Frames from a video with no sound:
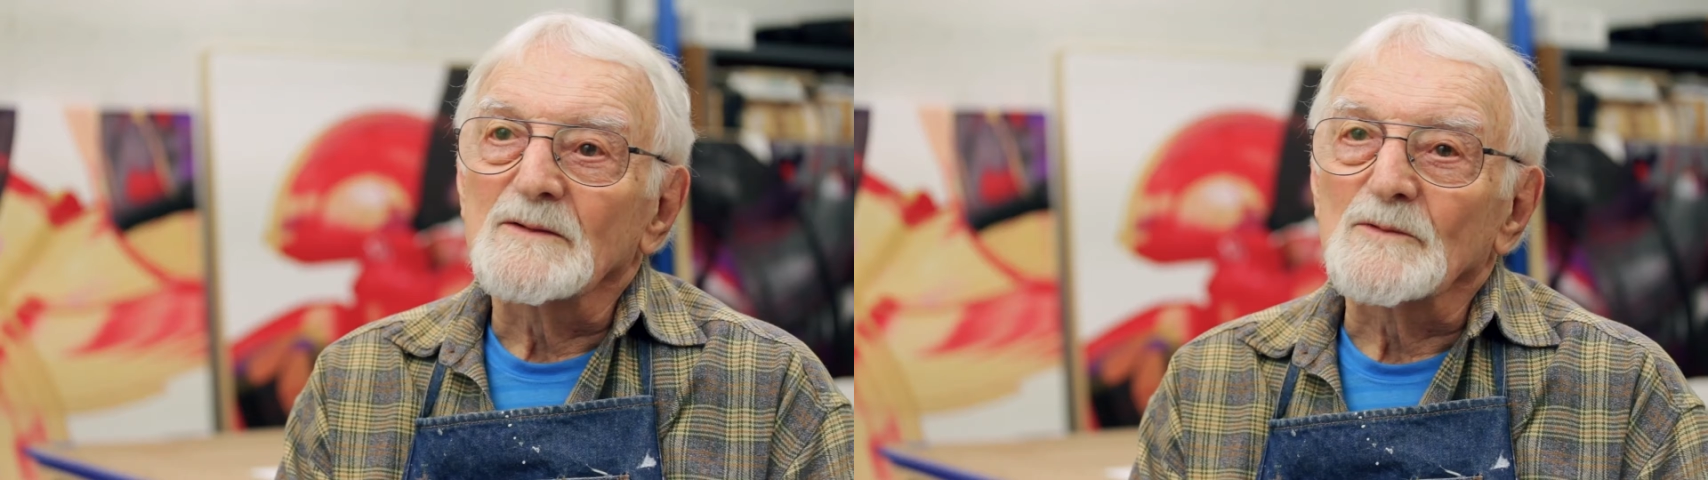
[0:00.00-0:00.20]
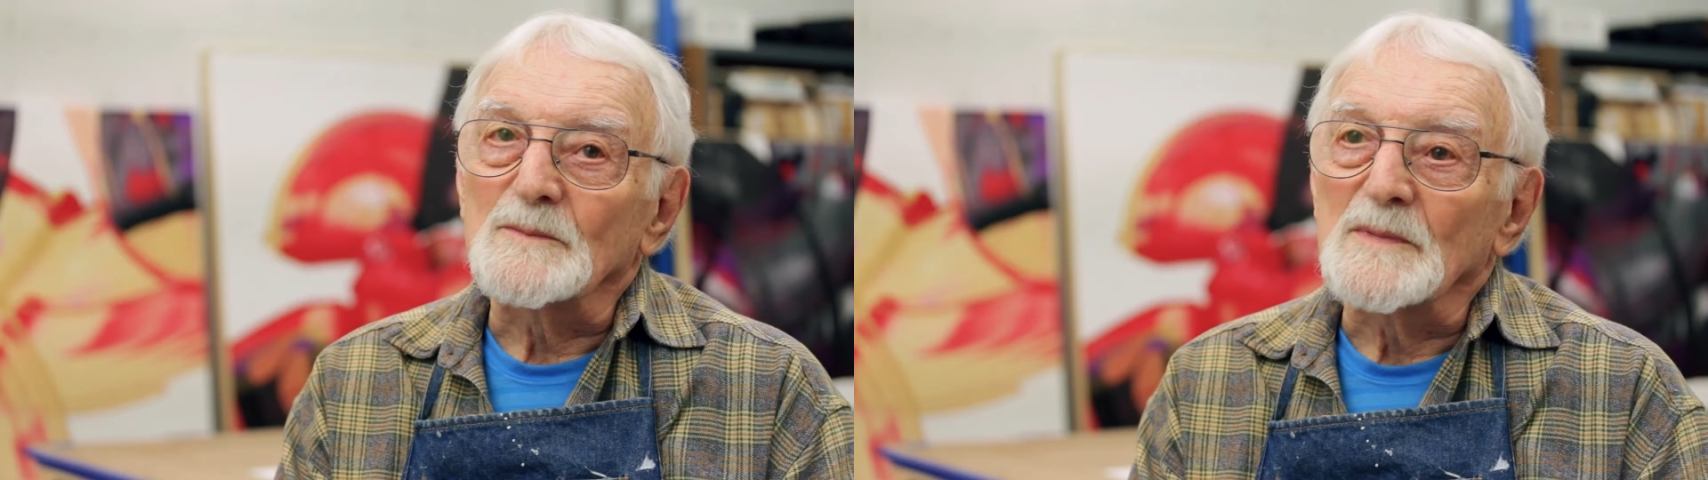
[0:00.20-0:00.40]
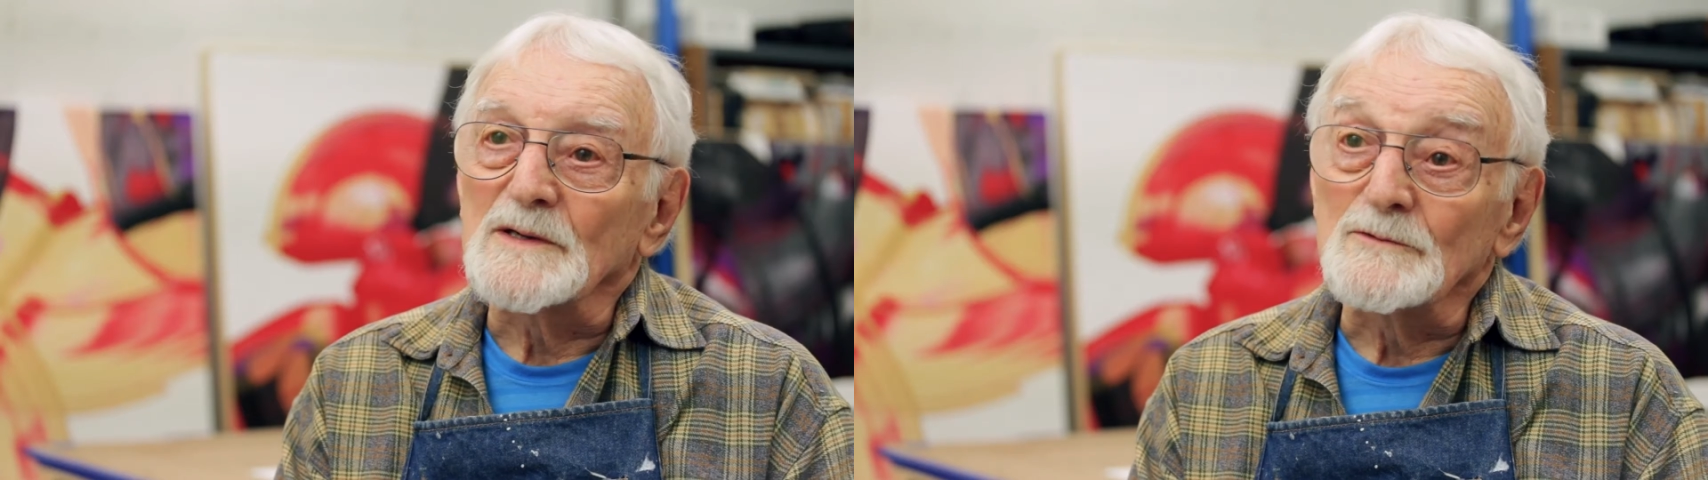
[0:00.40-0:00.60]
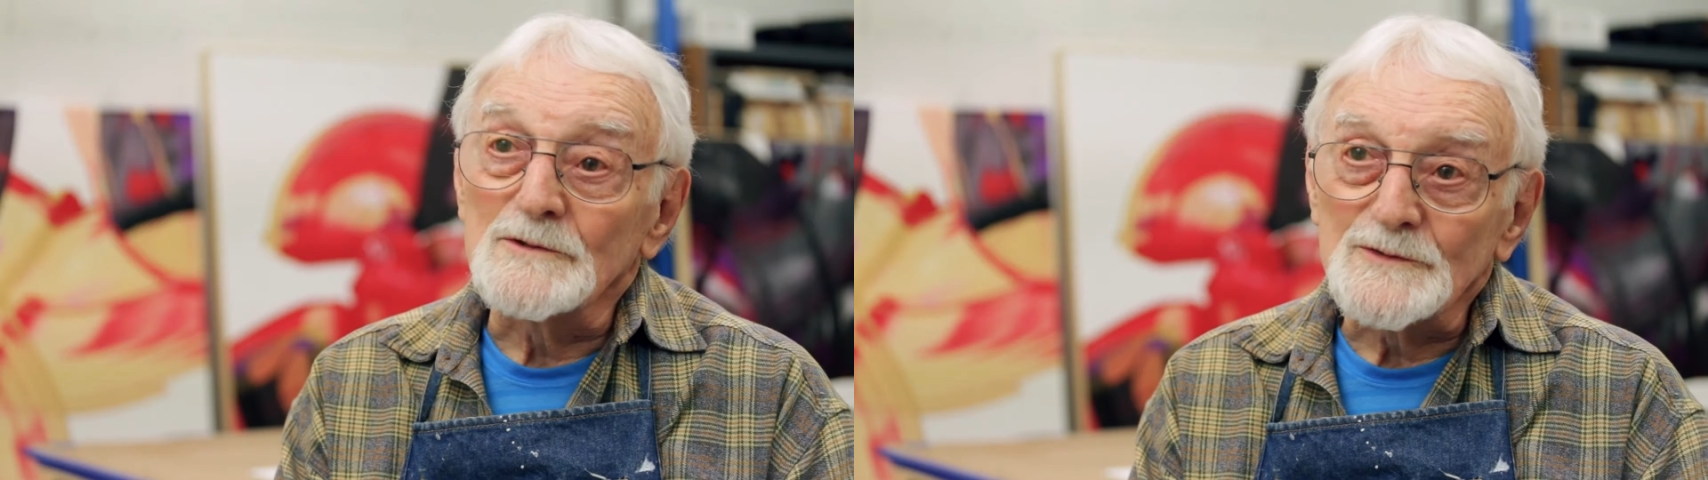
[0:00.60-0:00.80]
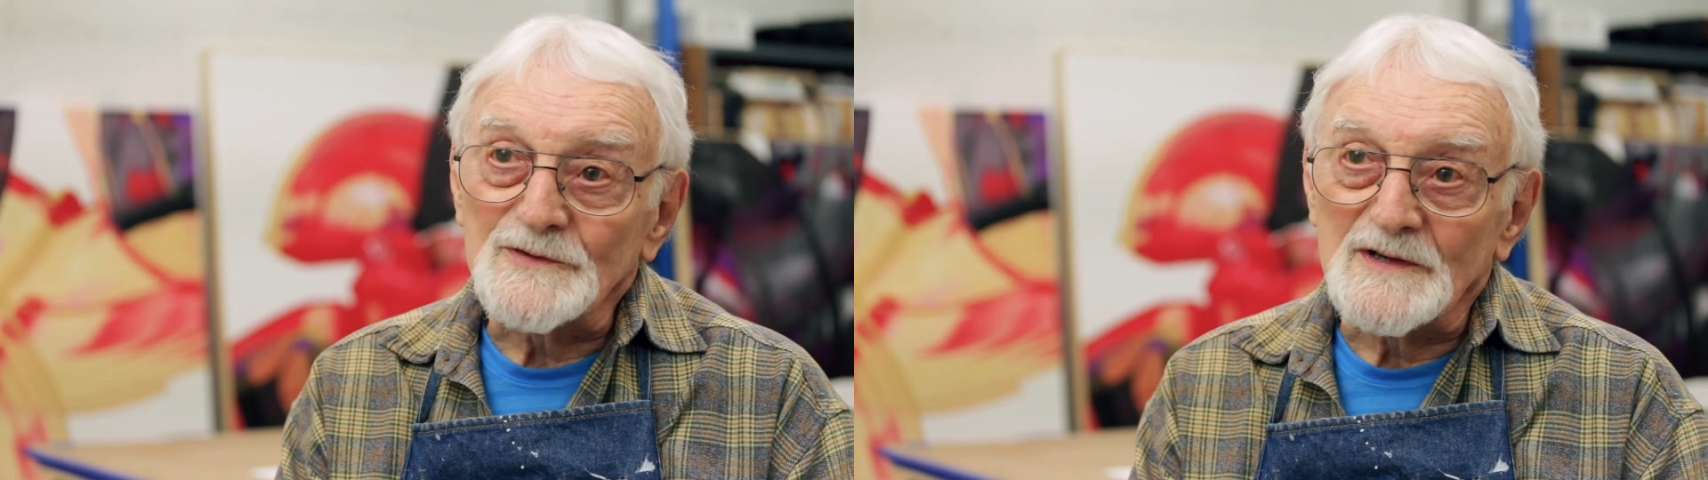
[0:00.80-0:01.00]
what my
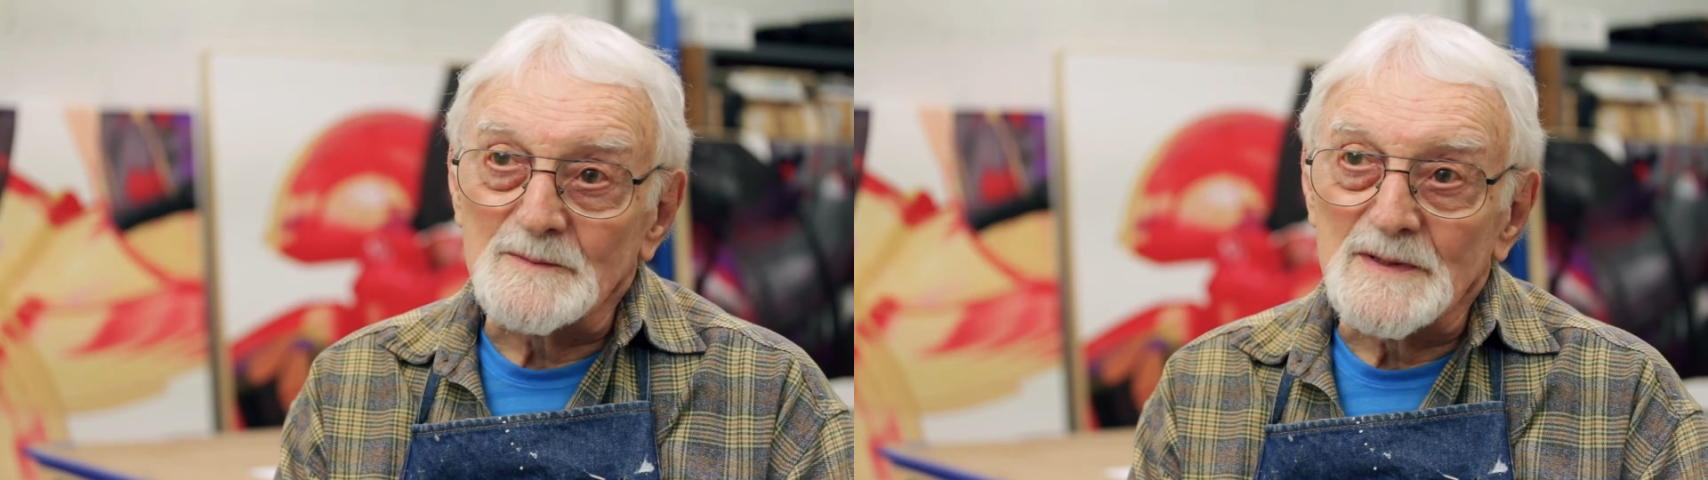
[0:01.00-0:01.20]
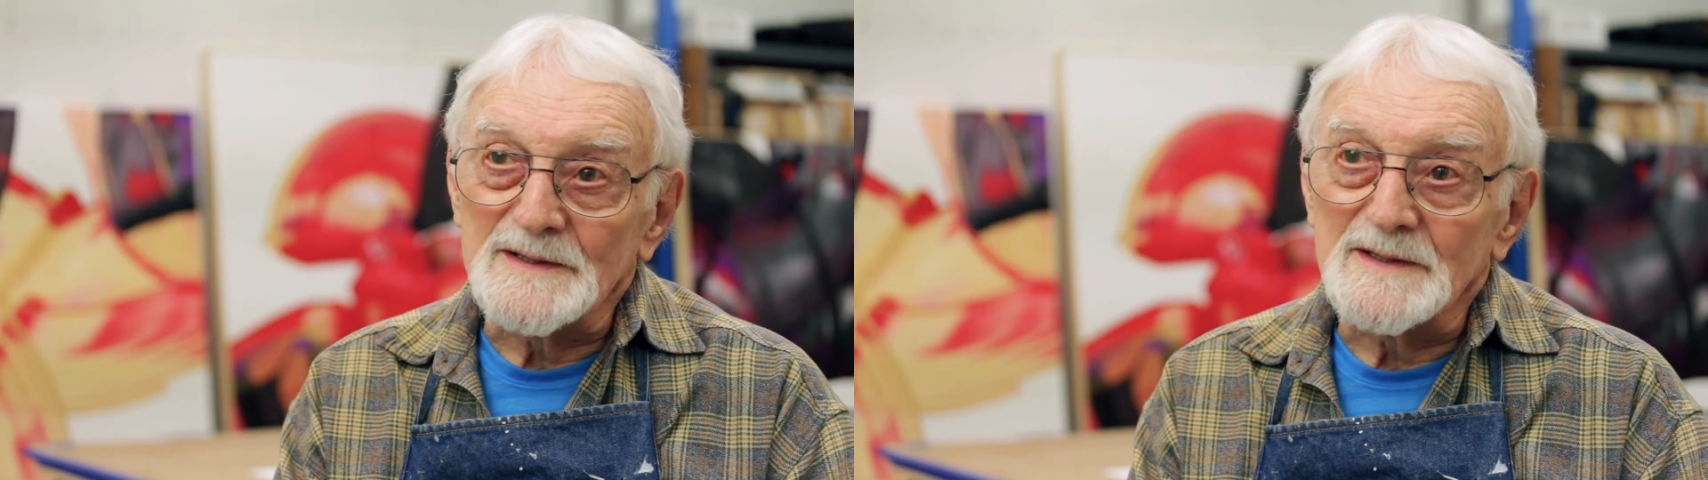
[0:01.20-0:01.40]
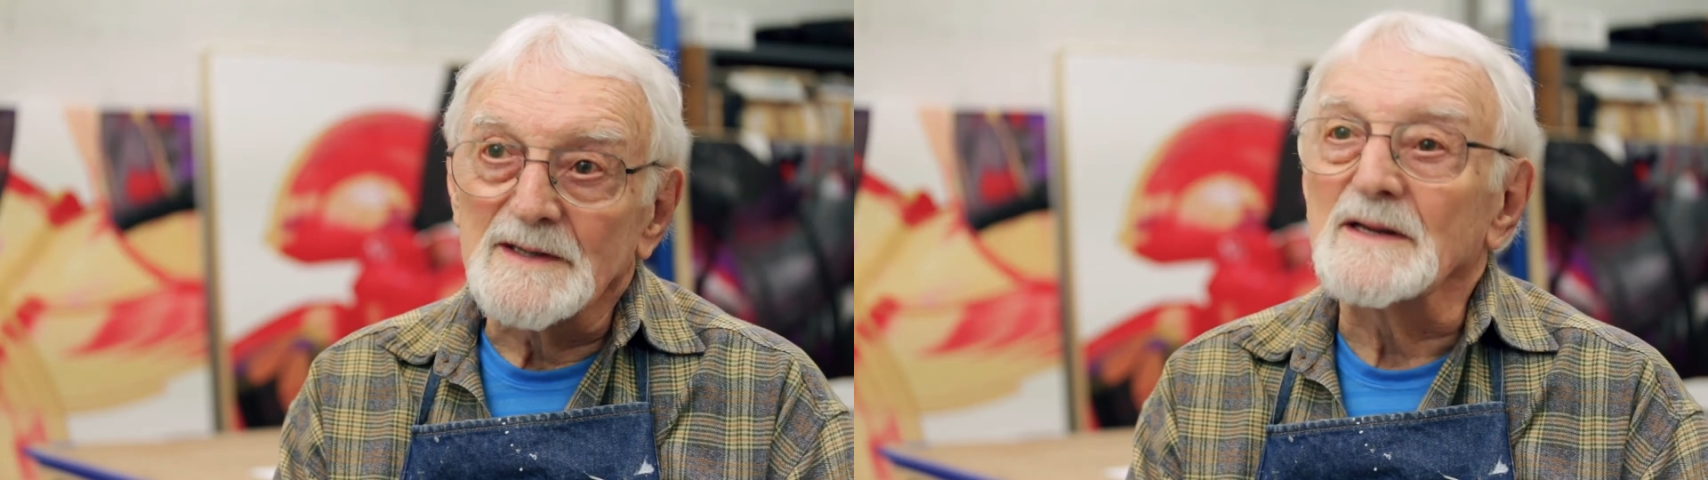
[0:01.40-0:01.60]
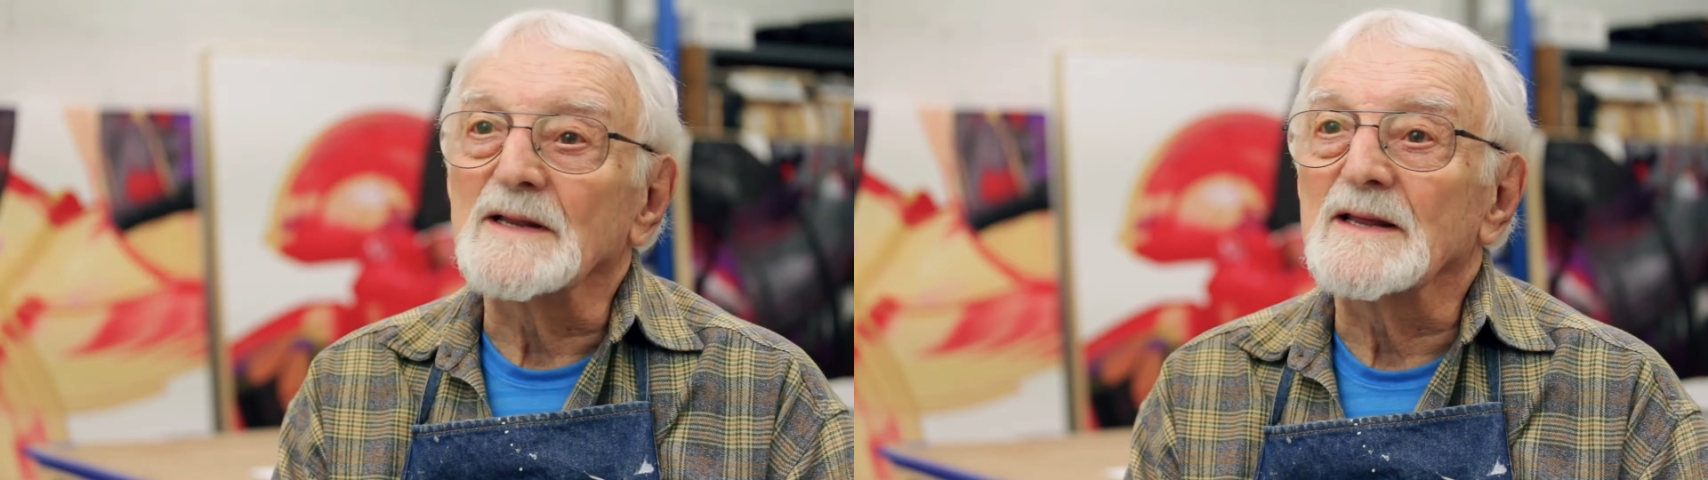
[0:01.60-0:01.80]
roots had been